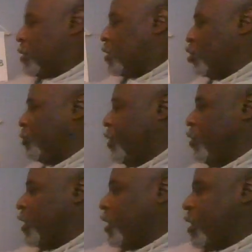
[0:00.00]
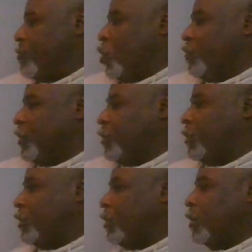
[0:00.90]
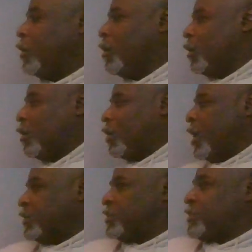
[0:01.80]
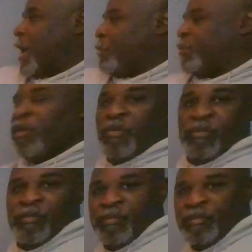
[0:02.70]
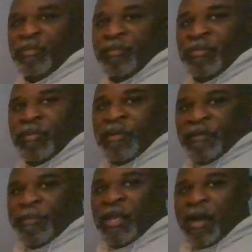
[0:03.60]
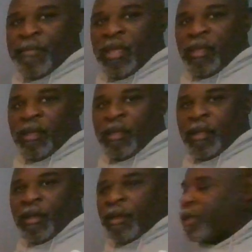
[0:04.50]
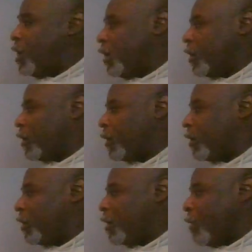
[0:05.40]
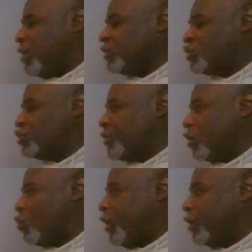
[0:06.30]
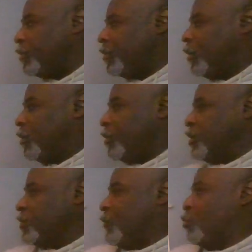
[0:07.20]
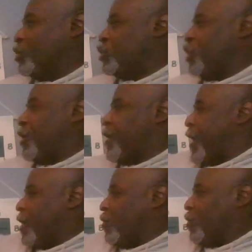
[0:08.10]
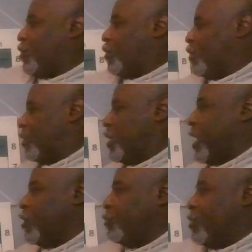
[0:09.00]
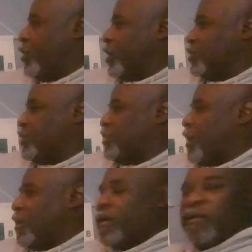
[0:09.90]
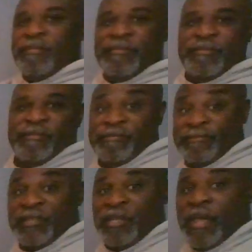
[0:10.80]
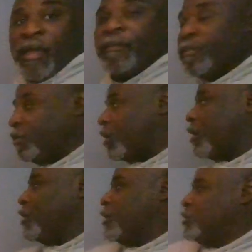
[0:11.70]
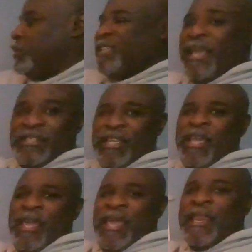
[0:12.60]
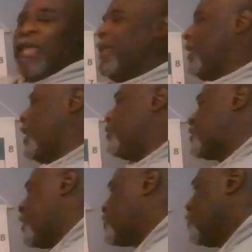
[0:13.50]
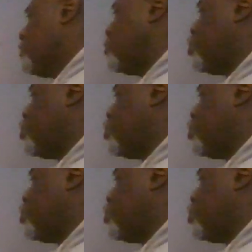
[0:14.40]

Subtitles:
your opponent can come over and stop you from becoming a king. I mean, excuse me, a queen. Because if you push here now your opponent can just take. See that? Okay. So it takes, in the end game, it takes a little